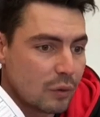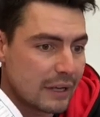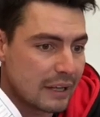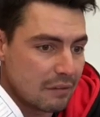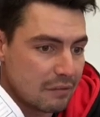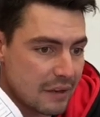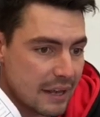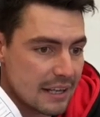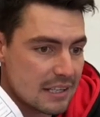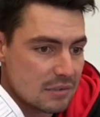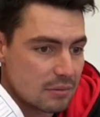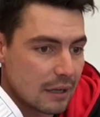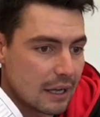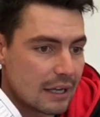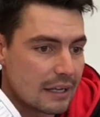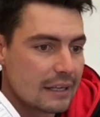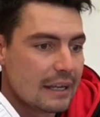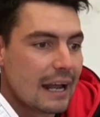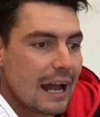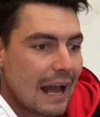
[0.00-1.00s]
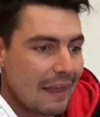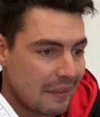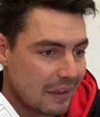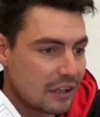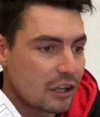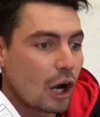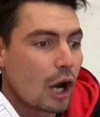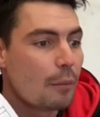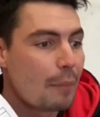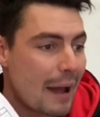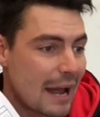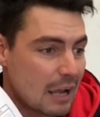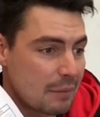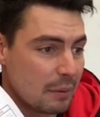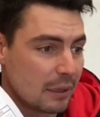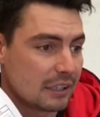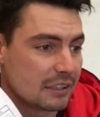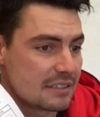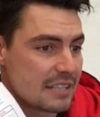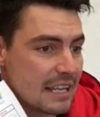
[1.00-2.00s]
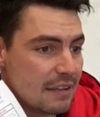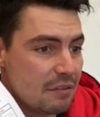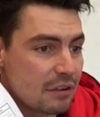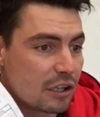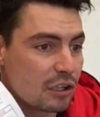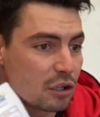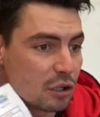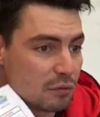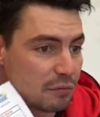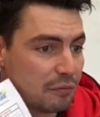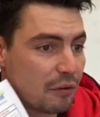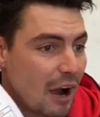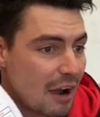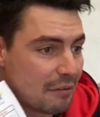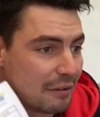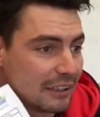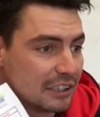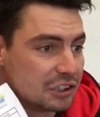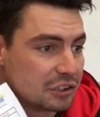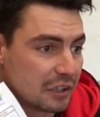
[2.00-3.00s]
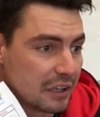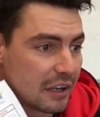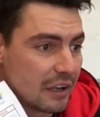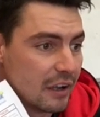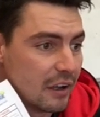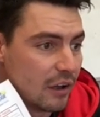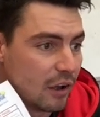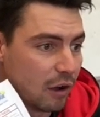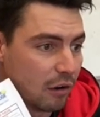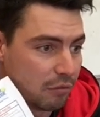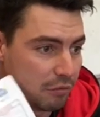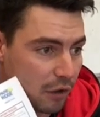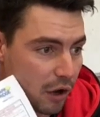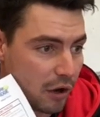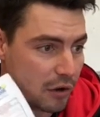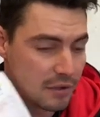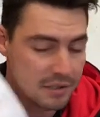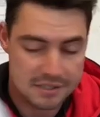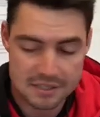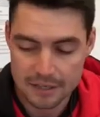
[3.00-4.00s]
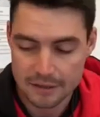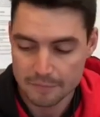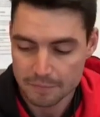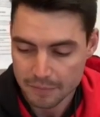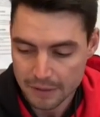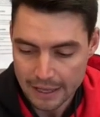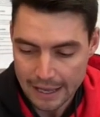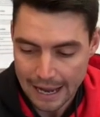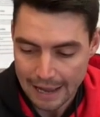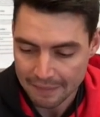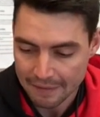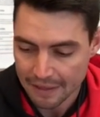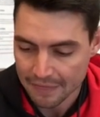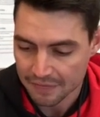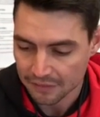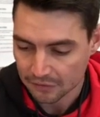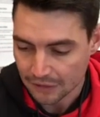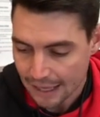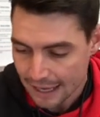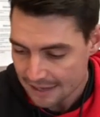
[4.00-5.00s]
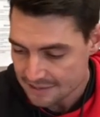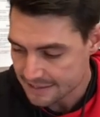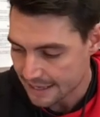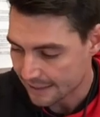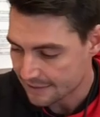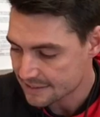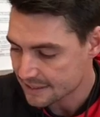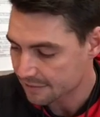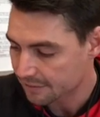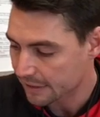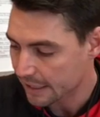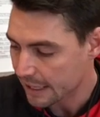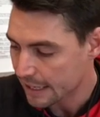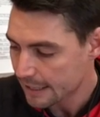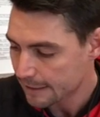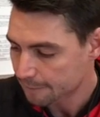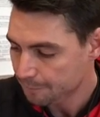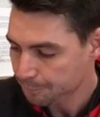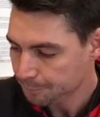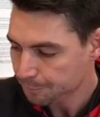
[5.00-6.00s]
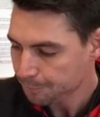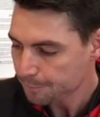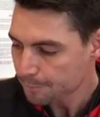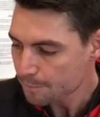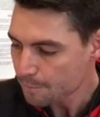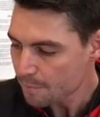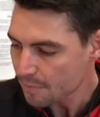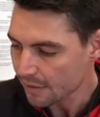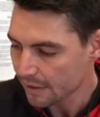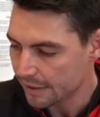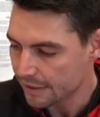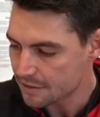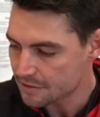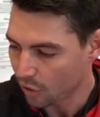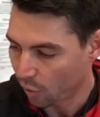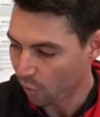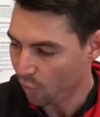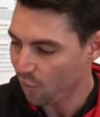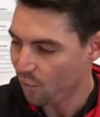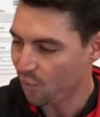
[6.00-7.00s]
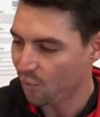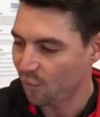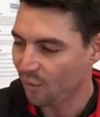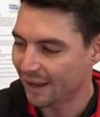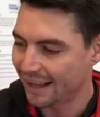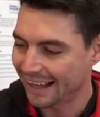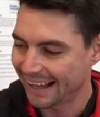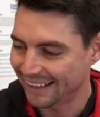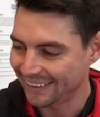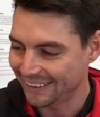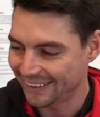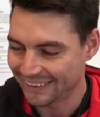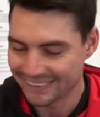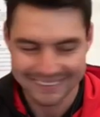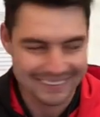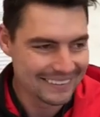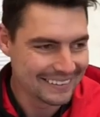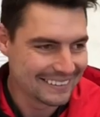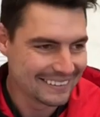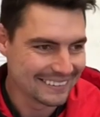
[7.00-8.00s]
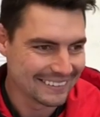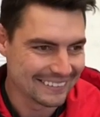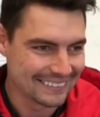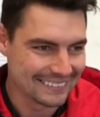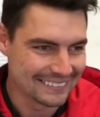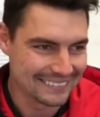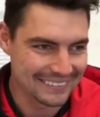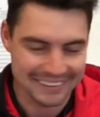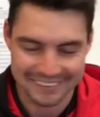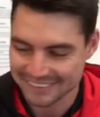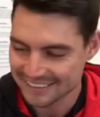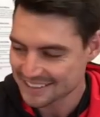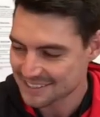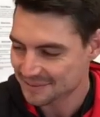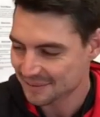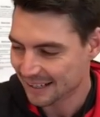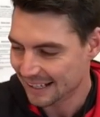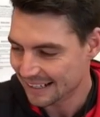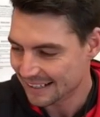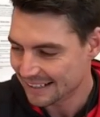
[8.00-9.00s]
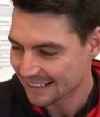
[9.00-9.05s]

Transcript: of the next one and then go back. But see if you can do 500 of those. And then the last activity is, ooh, hello, look at this one.